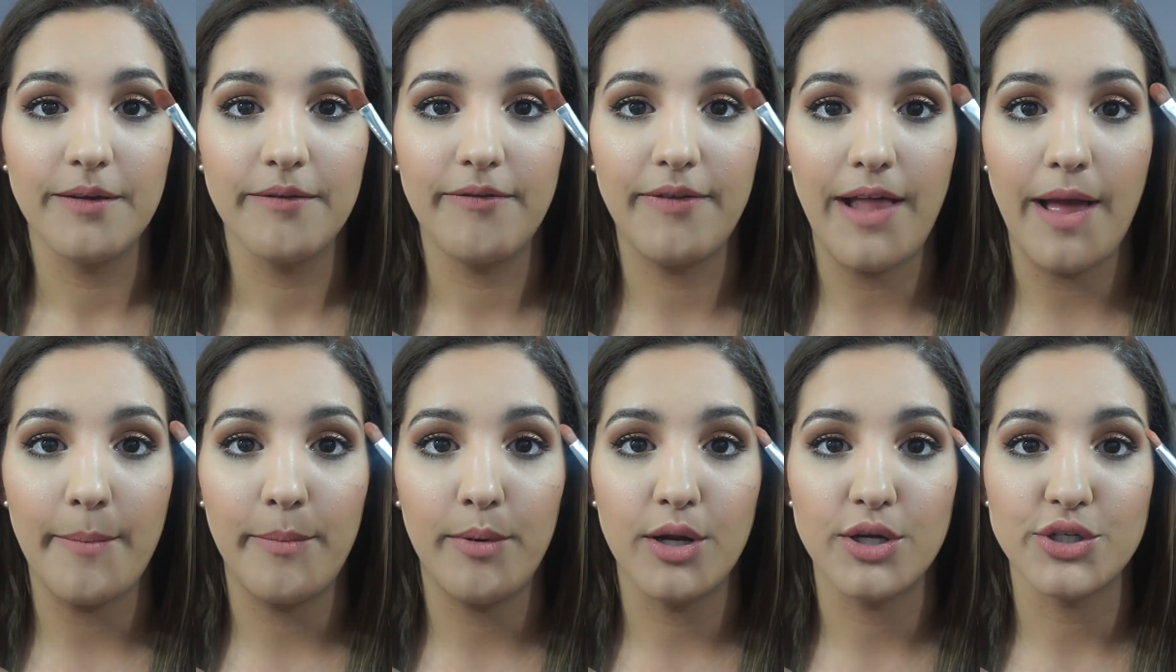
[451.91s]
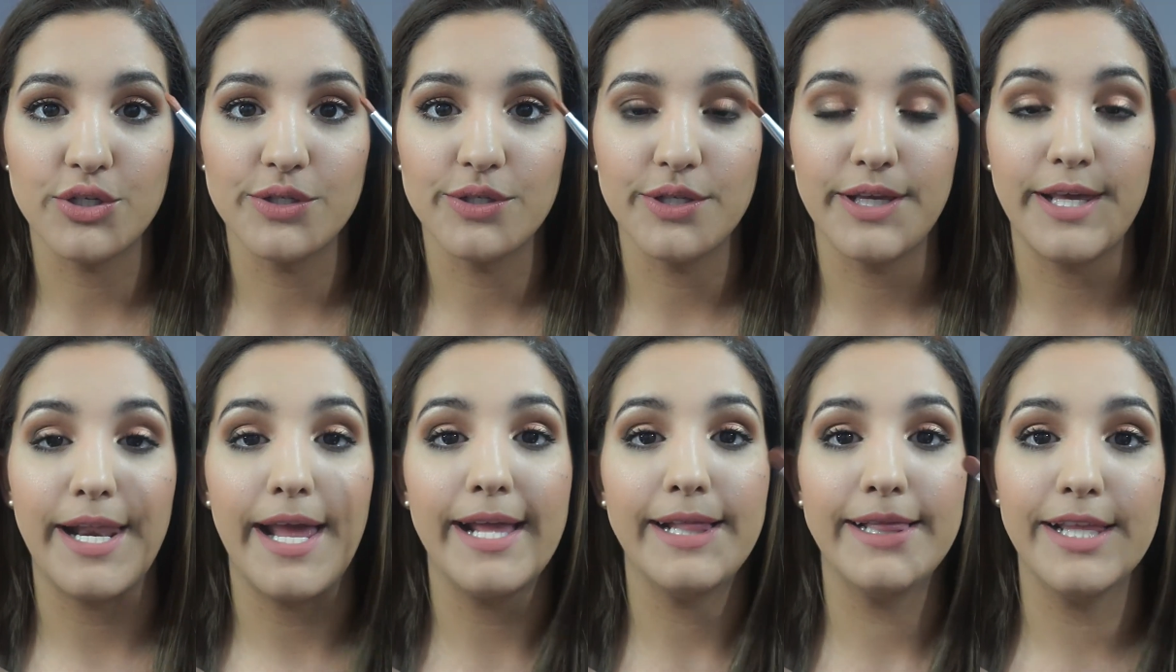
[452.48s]
flat brushes,
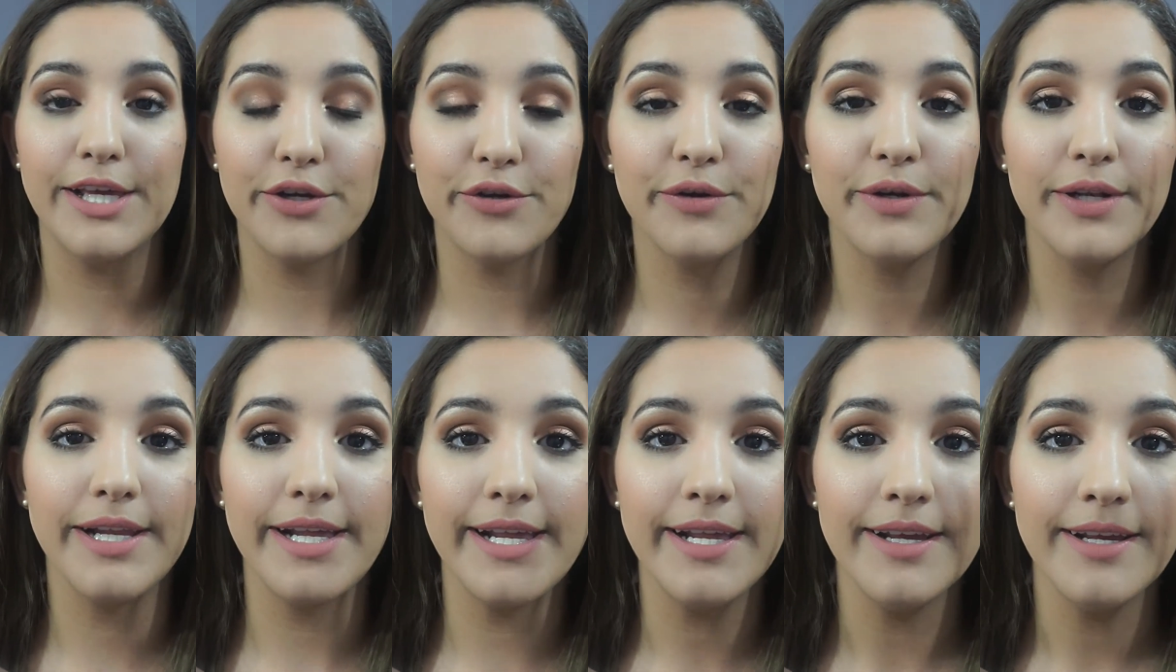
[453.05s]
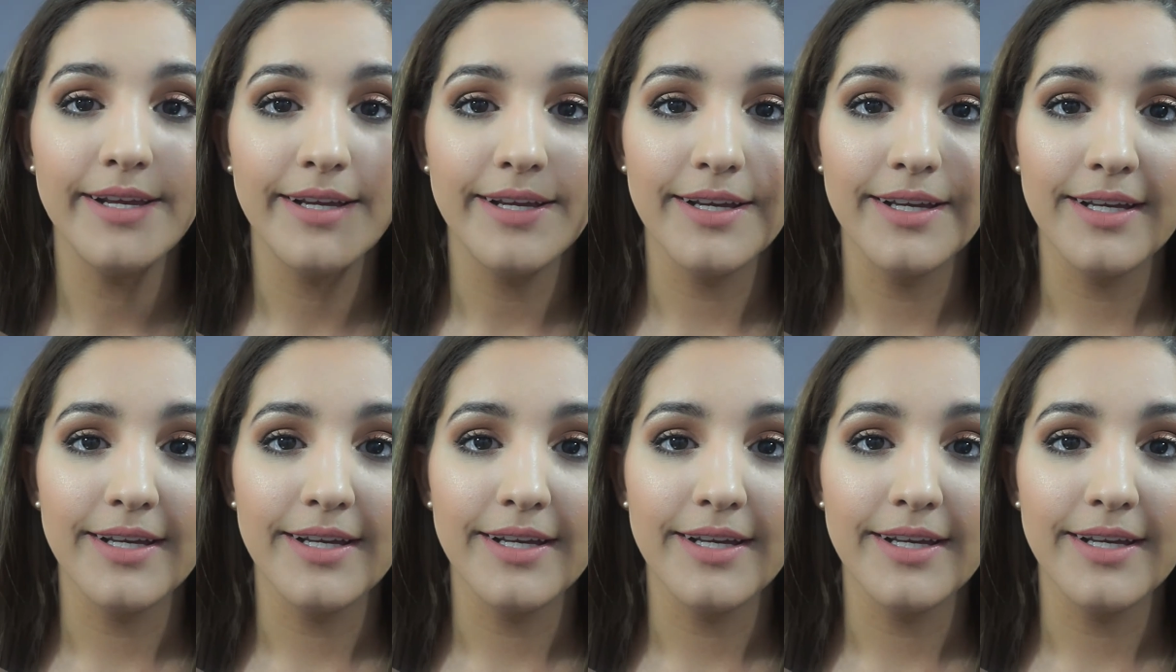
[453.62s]
and I literally